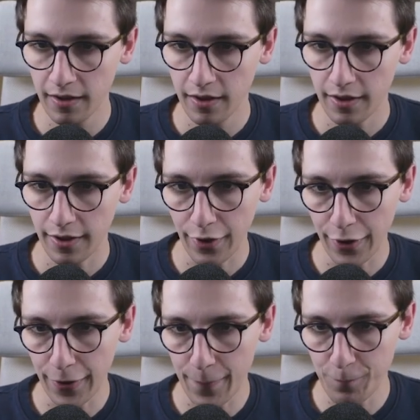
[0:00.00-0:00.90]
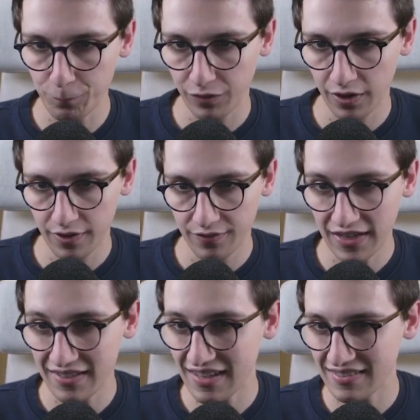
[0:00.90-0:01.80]
Then it
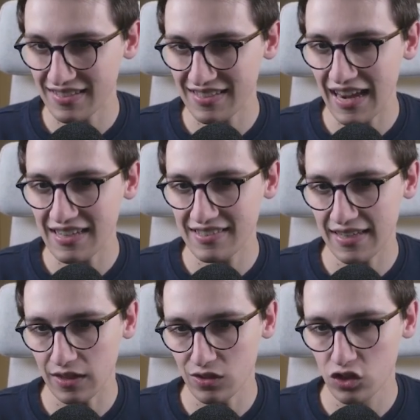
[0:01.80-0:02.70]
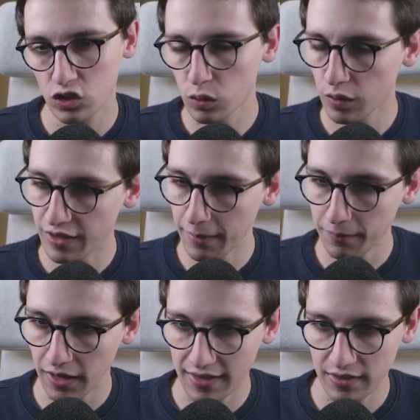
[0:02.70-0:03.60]
has these ACLs, 2 of them,
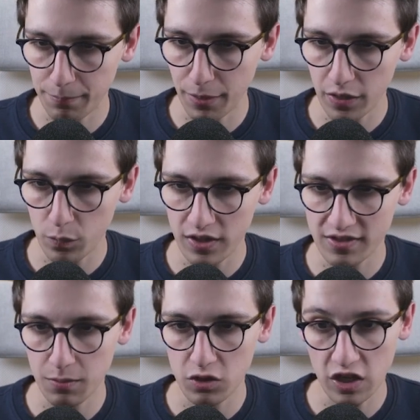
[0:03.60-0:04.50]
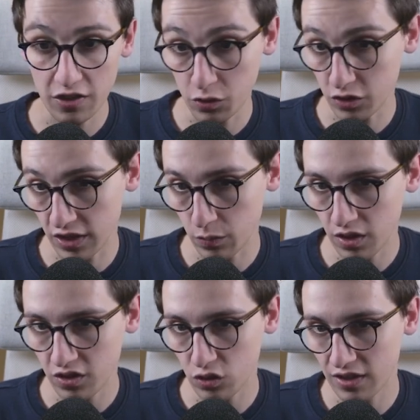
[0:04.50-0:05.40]
and the bottom one is the most interesting one.
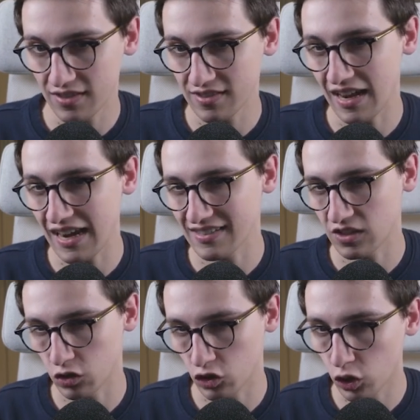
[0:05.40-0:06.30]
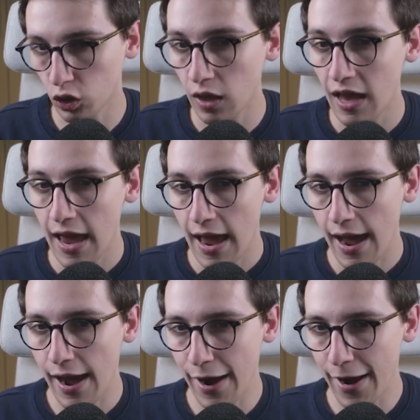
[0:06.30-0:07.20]
So this is an access control.
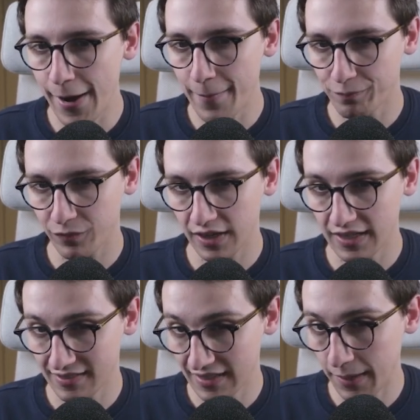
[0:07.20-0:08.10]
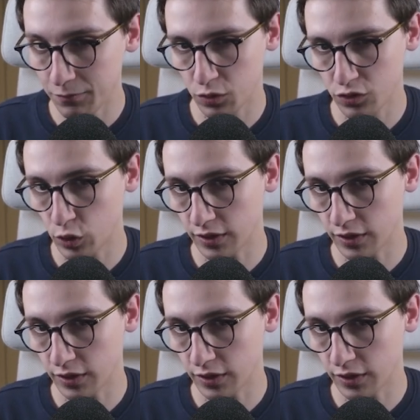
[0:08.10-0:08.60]
It's named restricted